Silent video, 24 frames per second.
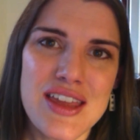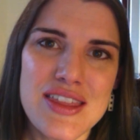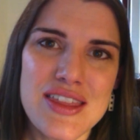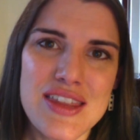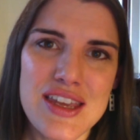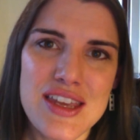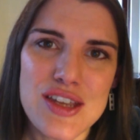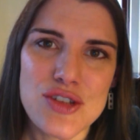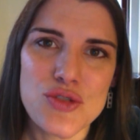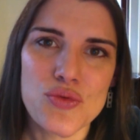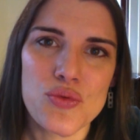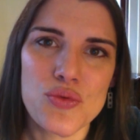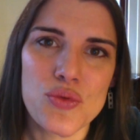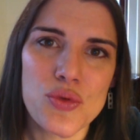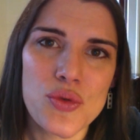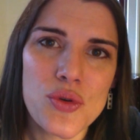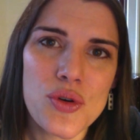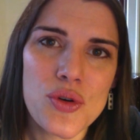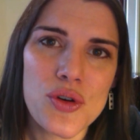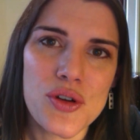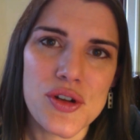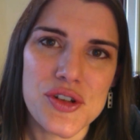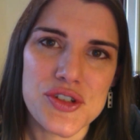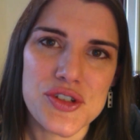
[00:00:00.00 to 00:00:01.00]
These
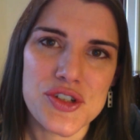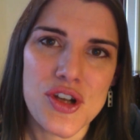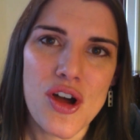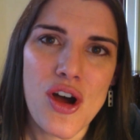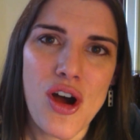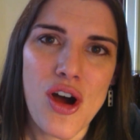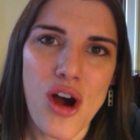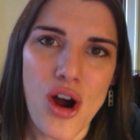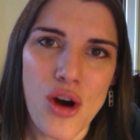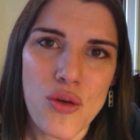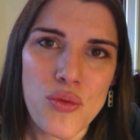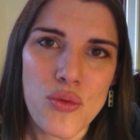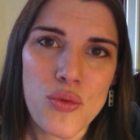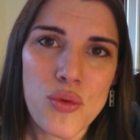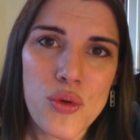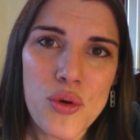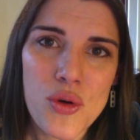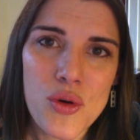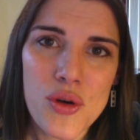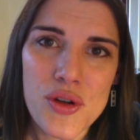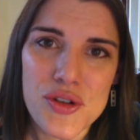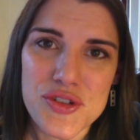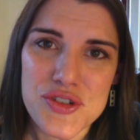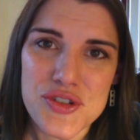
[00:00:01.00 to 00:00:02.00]
rules are
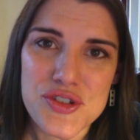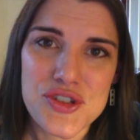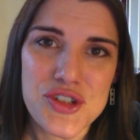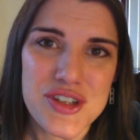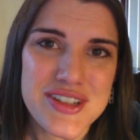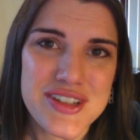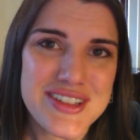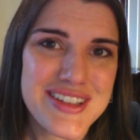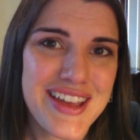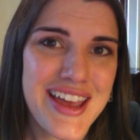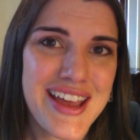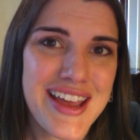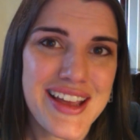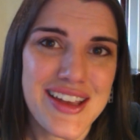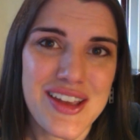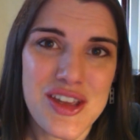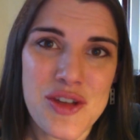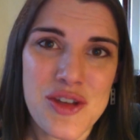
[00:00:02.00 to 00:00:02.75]
rules just like